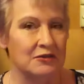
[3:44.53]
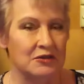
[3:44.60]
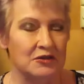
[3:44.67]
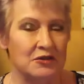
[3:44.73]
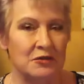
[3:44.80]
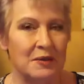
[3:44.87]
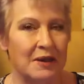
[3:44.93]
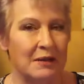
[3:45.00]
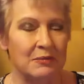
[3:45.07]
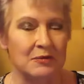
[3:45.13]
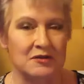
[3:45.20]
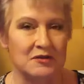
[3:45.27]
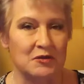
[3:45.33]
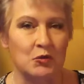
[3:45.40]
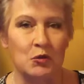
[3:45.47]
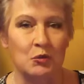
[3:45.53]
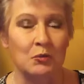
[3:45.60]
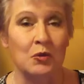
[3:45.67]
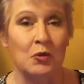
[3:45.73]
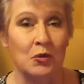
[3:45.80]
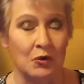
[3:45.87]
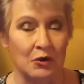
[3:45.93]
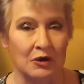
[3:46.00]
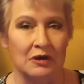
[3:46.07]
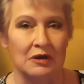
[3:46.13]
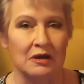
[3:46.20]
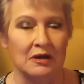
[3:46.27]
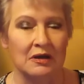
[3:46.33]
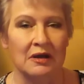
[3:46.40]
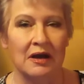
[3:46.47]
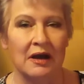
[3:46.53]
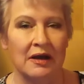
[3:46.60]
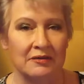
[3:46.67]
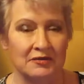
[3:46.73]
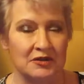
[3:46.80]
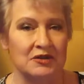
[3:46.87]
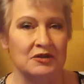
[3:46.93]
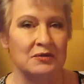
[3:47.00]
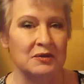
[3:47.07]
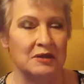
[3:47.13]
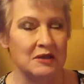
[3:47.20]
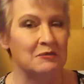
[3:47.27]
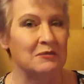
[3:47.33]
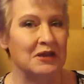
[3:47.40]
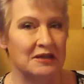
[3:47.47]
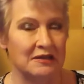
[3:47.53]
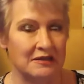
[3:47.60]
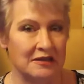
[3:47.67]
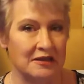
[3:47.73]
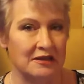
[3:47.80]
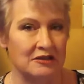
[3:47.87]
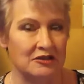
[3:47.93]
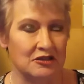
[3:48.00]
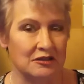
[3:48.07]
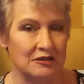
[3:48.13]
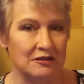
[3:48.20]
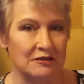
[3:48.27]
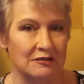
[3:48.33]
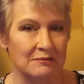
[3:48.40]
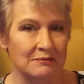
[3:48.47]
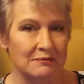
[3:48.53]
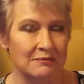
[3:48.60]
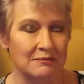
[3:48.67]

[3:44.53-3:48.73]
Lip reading: for 2 hours or more after doing a meditation.